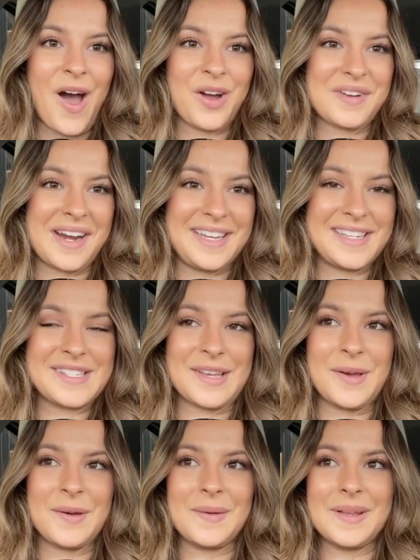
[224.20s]
Alrighty,
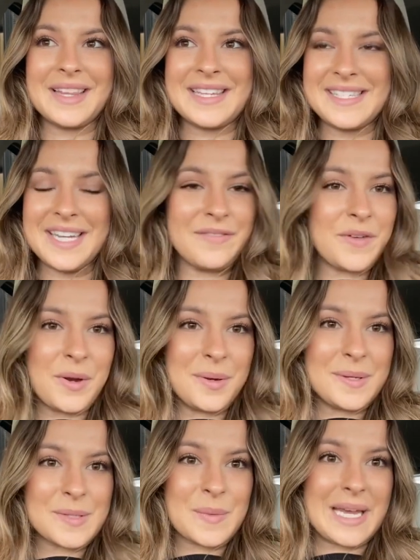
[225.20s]
so listing
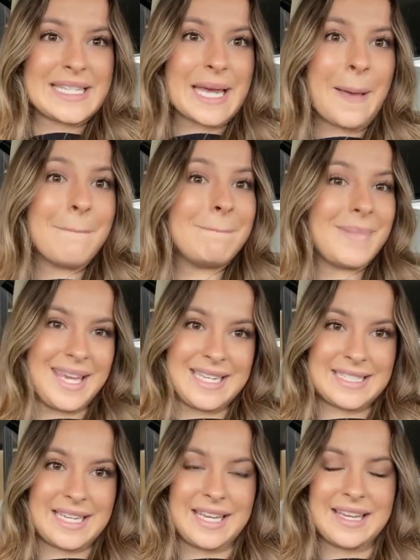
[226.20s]
photos went
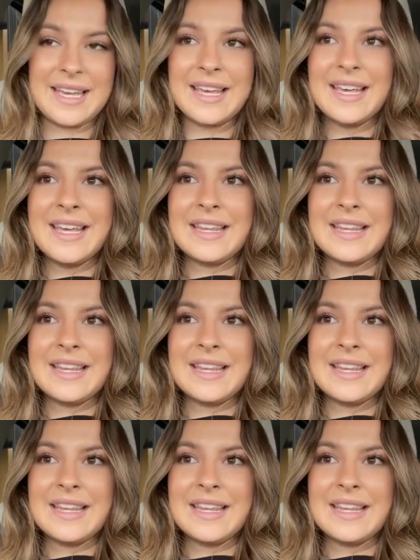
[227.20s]
amazing.